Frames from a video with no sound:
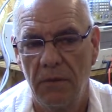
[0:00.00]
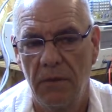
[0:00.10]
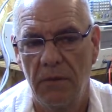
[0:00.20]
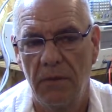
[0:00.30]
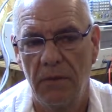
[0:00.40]

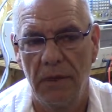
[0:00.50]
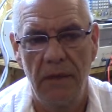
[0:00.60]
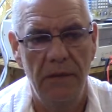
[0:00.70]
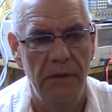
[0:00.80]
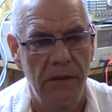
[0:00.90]
Oh,
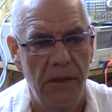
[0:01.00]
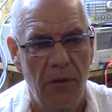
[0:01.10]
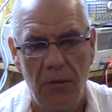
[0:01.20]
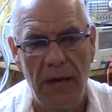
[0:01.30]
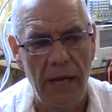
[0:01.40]
well,
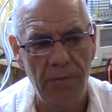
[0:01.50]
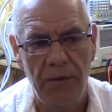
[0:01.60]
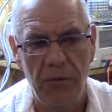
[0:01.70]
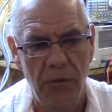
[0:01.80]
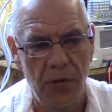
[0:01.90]
what
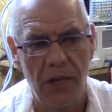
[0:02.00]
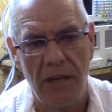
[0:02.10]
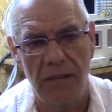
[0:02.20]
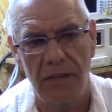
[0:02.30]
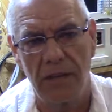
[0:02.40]
happened when you
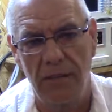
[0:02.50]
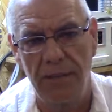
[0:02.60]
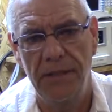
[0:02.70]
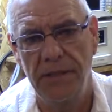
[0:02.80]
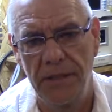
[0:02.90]
shock a
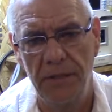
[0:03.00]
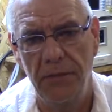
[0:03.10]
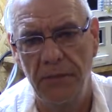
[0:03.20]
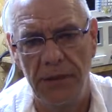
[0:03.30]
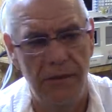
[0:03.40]
piece of steel
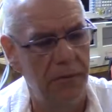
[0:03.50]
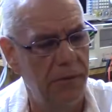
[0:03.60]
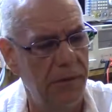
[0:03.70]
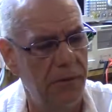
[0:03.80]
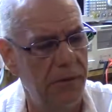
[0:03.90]

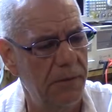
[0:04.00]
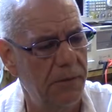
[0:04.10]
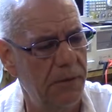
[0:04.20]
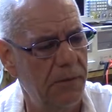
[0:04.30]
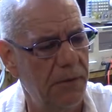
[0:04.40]

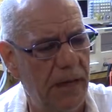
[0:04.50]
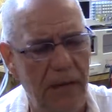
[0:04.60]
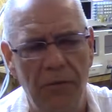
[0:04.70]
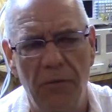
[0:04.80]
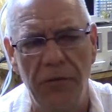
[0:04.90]
with
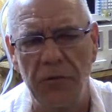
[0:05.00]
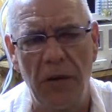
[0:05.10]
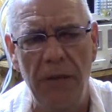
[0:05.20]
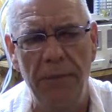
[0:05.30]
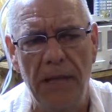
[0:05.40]
high voltage?
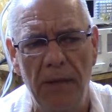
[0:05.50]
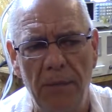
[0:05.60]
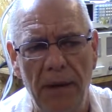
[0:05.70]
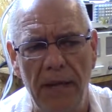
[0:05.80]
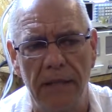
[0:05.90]
Why it became a
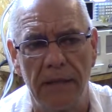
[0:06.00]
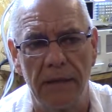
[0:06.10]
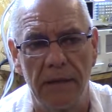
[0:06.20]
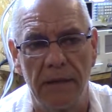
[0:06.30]
magnet?